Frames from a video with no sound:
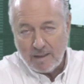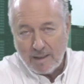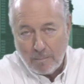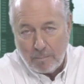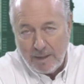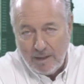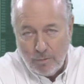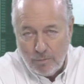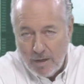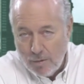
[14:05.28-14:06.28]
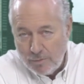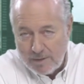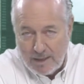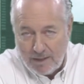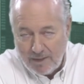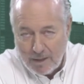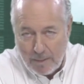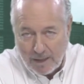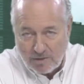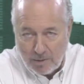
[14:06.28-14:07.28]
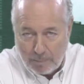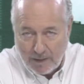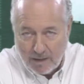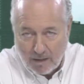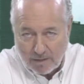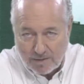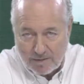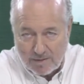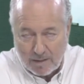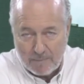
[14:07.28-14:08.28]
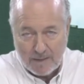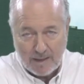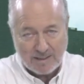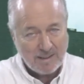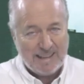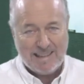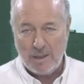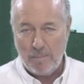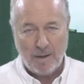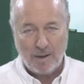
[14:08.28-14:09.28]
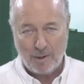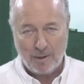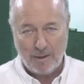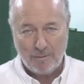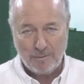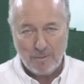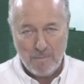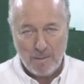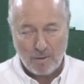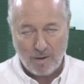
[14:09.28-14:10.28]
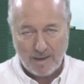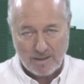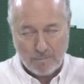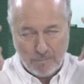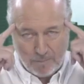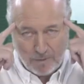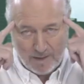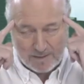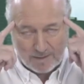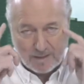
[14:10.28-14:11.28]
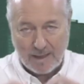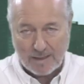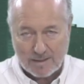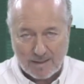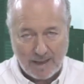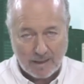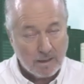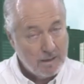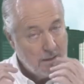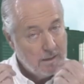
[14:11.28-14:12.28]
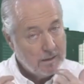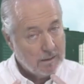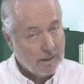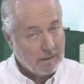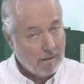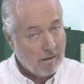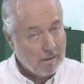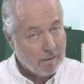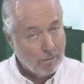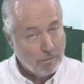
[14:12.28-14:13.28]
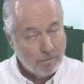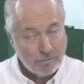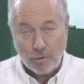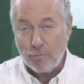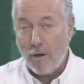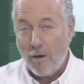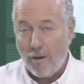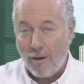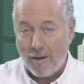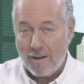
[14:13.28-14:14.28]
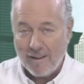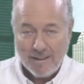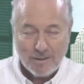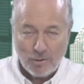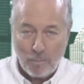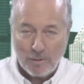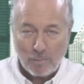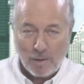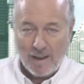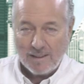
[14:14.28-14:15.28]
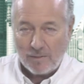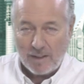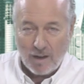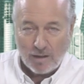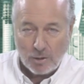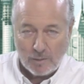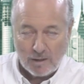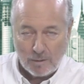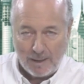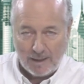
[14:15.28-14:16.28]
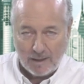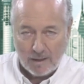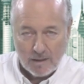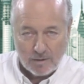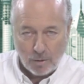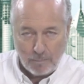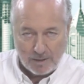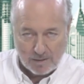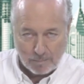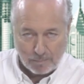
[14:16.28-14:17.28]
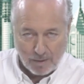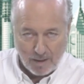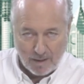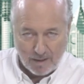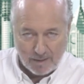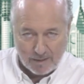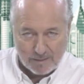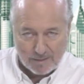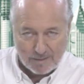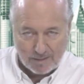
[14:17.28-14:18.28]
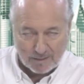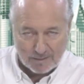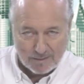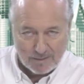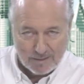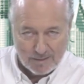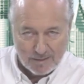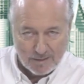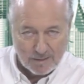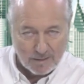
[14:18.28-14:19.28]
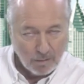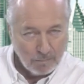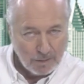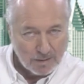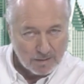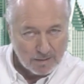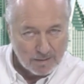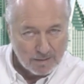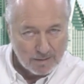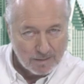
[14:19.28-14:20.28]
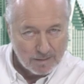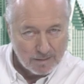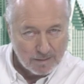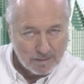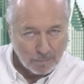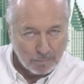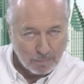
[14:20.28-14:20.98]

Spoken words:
the company who knows anything about shipping costs. That's an easy paragraph to memorize. Memorize it and say it. Gerard, don't be surprised if they call you into the meeting. Don't be surprised. Don't be surprised